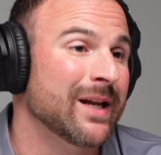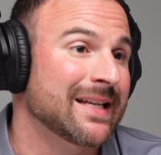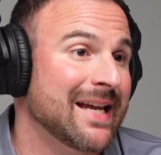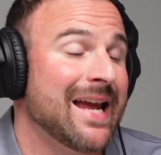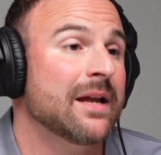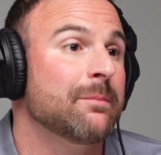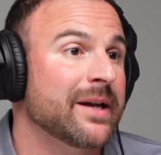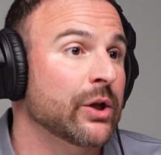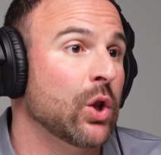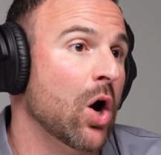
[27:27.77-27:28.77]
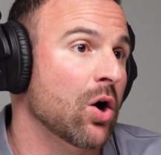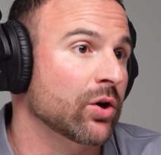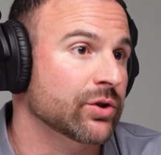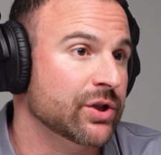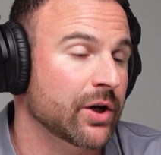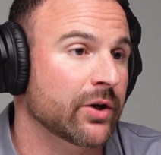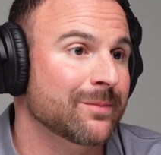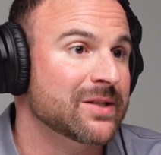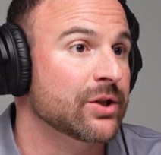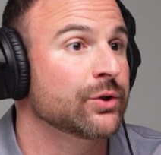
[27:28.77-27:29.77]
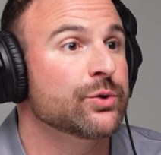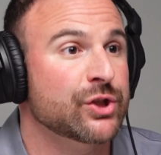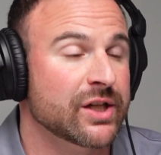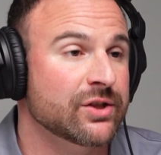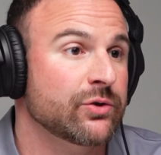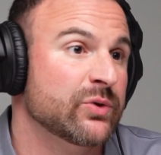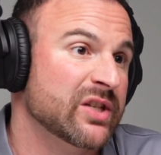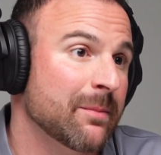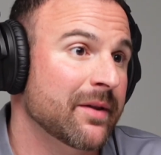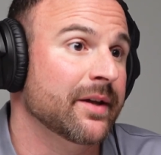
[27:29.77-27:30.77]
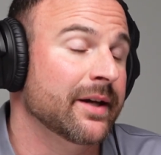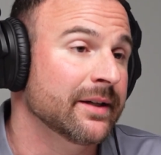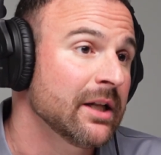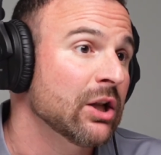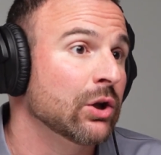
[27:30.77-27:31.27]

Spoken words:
it can be a longer term solution to some of the